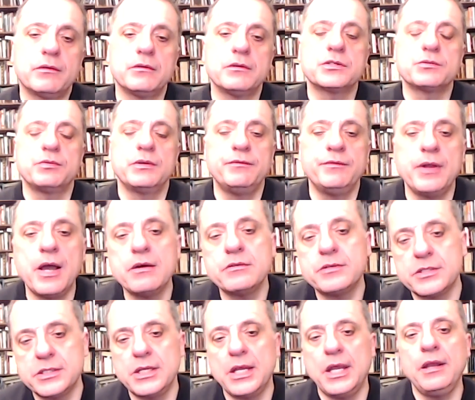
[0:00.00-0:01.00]
course we've now
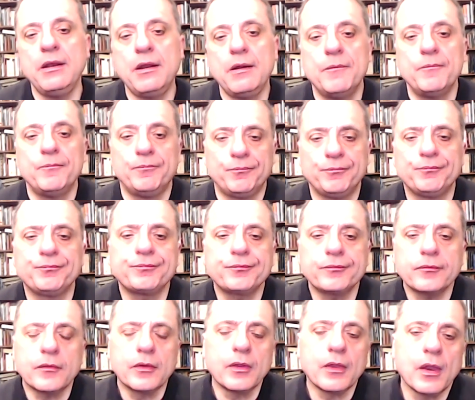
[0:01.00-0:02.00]
seen
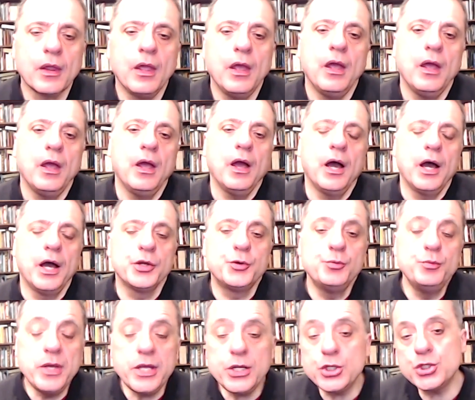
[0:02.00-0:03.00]

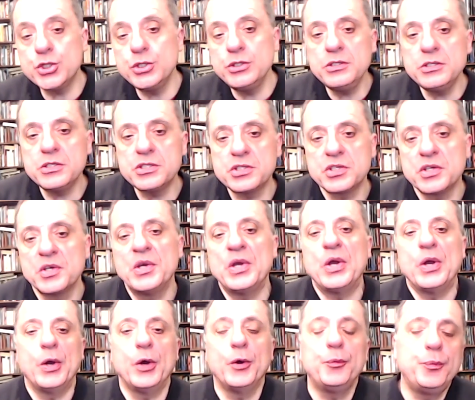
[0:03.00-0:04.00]
admissions
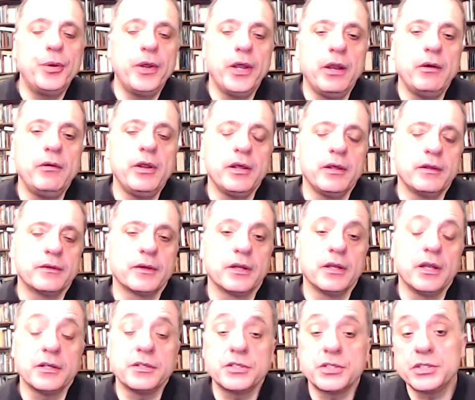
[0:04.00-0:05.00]
appearing in the
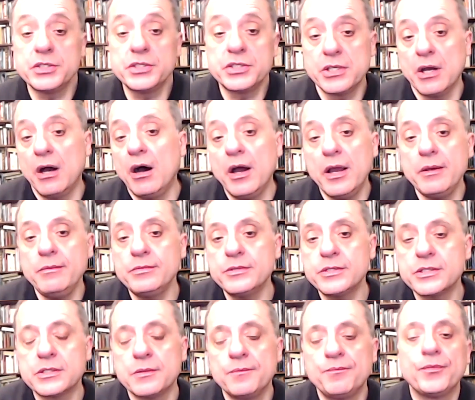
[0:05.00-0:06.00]
London
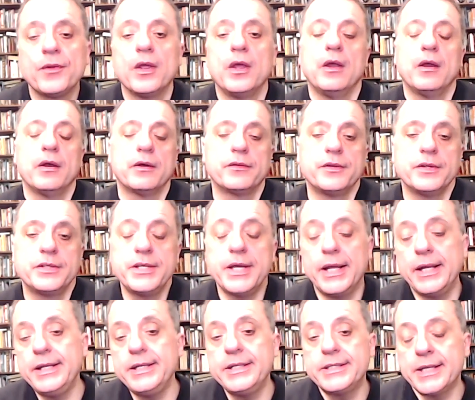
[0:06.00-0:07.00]
Times, the
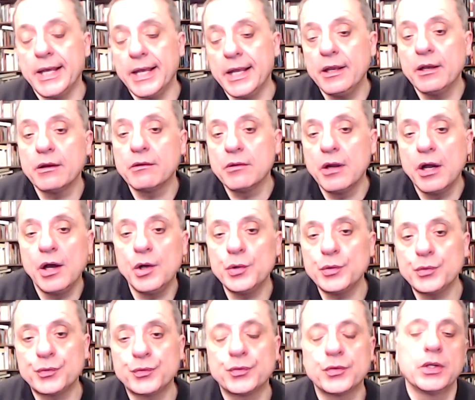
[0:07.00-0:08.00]
Daily
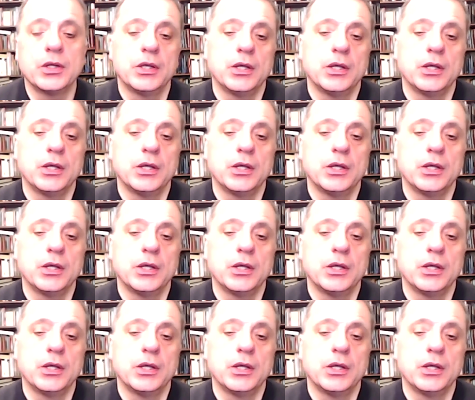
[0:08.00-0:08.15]
Telegraph,